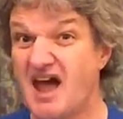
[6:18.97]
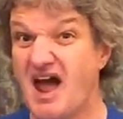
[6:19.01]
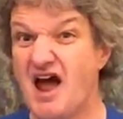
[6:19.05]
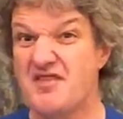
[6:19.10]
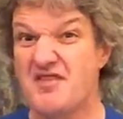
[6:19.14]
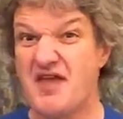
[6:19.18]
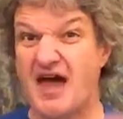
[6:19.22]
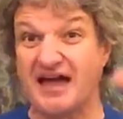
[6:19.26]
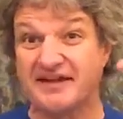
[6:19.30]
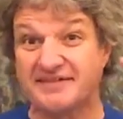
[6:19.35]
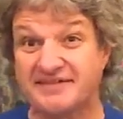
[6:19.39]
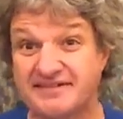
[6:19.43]

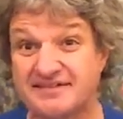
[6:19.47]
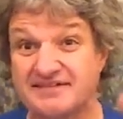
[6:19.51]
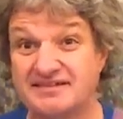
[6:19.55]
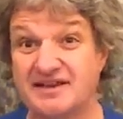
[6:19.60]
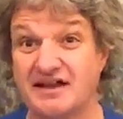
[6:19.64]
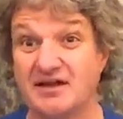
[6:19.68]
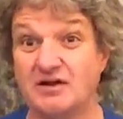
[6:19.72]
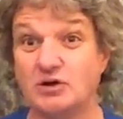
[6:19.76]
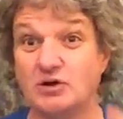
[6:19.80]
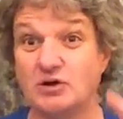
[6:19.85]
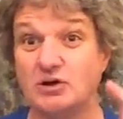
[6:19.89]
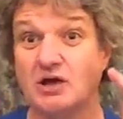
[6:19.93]
they're
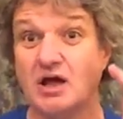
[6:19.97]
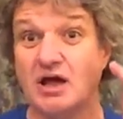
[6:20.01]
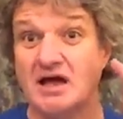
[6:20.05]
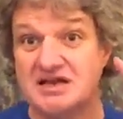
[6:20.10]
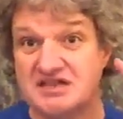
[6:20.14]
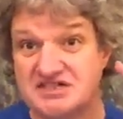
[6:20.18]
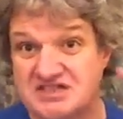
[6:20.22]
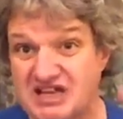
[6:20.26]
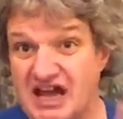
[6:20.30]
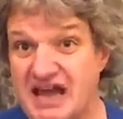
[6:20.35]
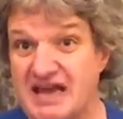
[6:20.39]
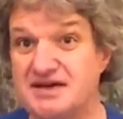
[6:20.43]
still
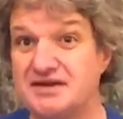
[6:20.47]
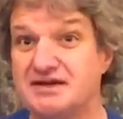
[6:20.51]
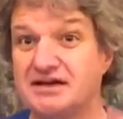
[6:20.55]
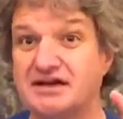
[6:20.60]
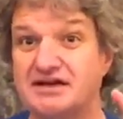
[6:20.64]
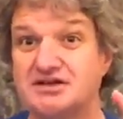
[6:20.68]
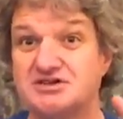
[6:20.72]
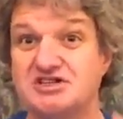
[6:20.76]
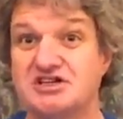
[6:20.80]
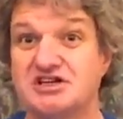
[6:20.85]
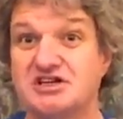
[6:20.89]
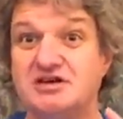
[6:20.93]
tending
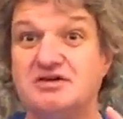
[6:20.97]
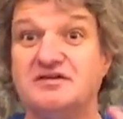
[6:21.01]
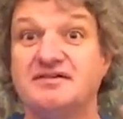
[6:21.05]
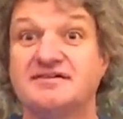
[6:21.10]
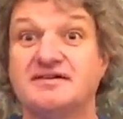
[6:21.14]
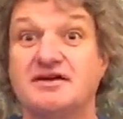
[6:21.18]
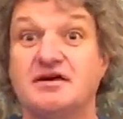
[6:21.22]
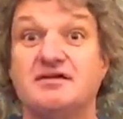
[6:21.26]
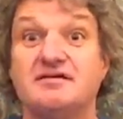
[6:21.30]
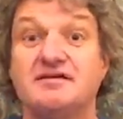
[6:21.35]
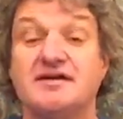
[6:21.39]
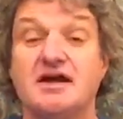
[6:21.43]
to use
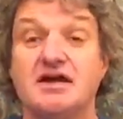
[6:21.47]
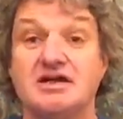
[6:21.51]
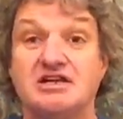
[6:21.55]
those